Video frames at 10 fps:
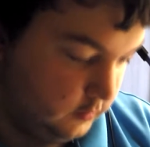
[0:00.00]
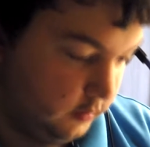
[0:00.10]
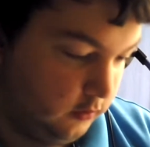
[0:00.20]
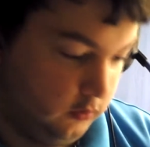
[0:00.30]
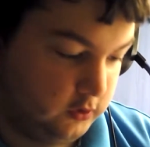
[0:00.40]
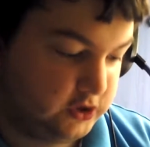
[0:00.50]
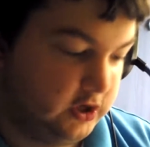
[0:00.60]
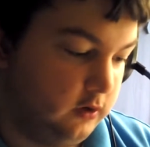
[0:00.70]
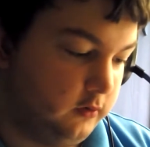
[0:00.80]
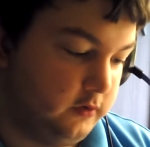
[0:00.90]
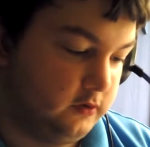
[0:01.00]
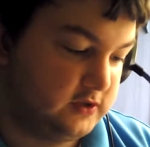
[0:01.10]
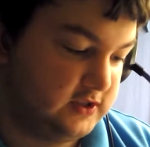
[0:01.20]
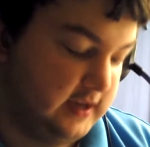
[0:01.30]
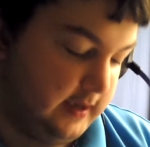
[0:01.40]
also you
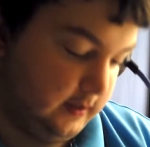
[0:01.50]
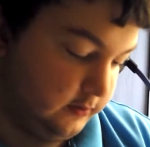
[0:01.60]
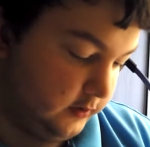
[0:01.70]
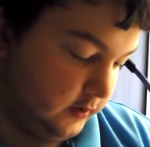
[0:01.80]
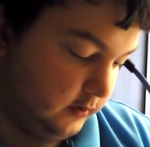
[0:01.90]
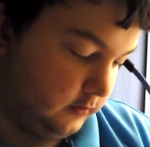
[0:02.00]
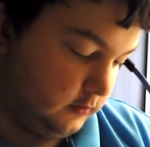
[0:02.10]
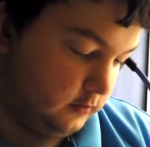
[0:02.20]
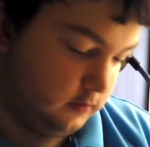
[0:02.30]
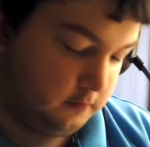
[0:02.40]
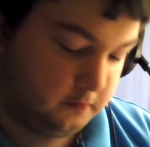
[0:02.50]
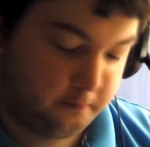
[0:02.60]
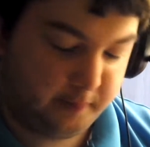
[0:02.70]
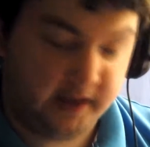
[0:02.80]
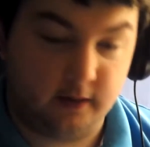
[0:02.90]
see that
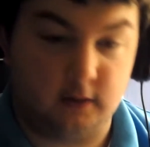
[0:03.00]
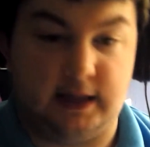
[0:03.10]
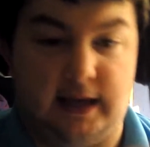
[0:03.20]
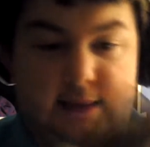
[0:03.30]
Beetle had